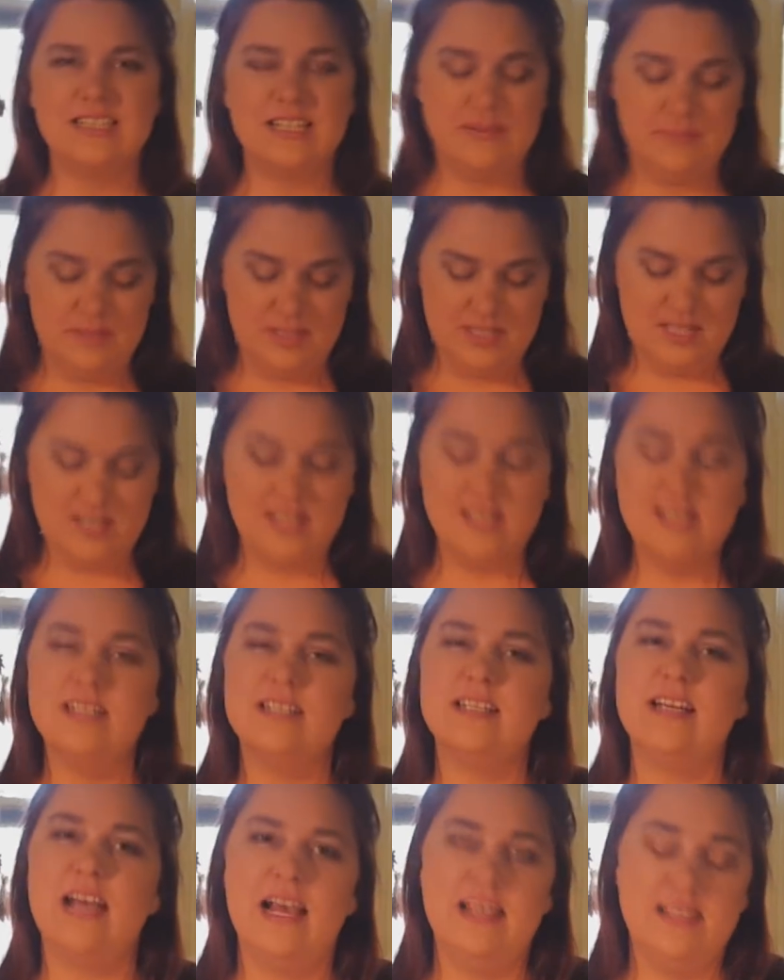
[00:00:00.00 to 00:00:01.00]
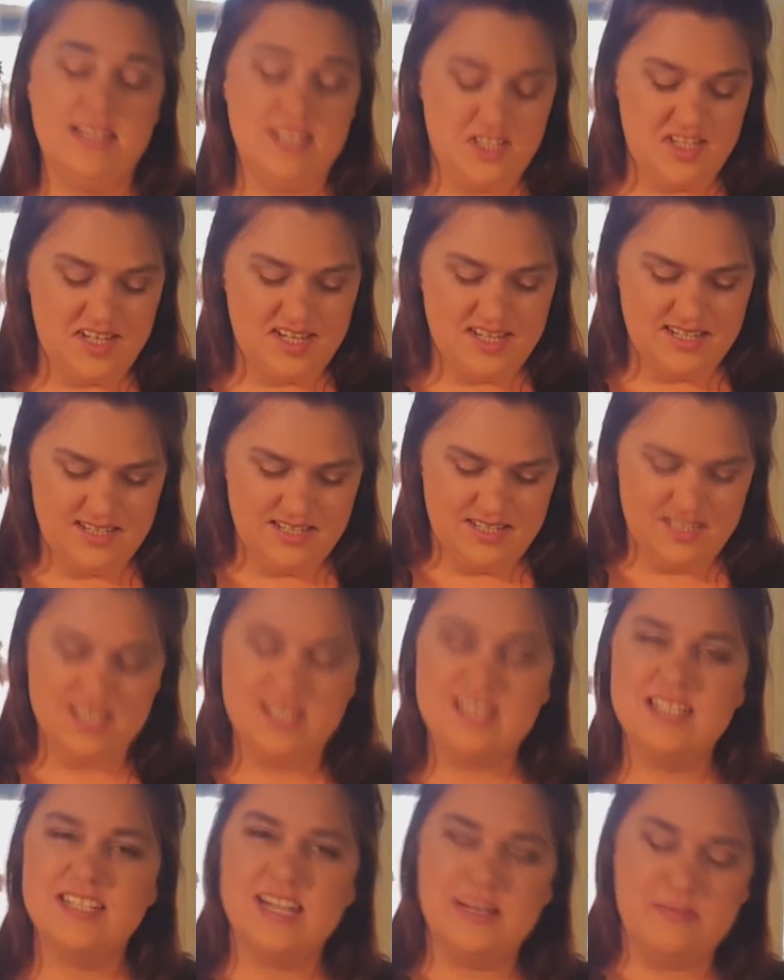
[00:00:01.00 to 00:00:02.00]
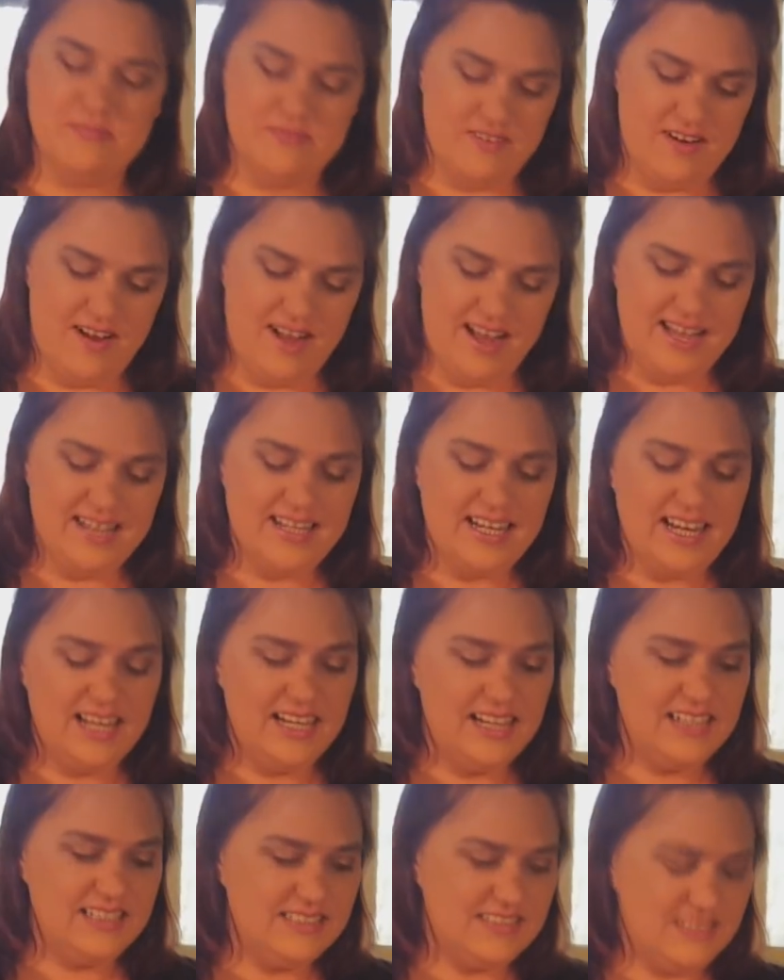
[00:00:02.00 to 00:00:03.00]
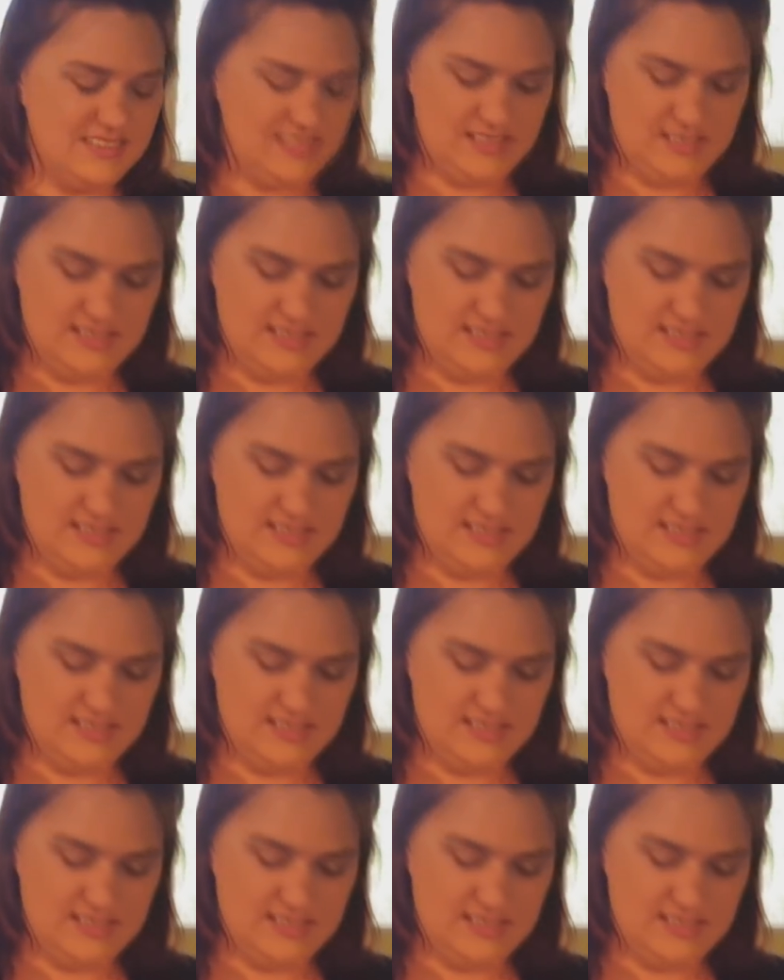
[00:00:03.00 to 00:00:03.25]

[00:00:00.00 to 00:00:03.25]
So I'm just going to add the chicken into the deep fryer now.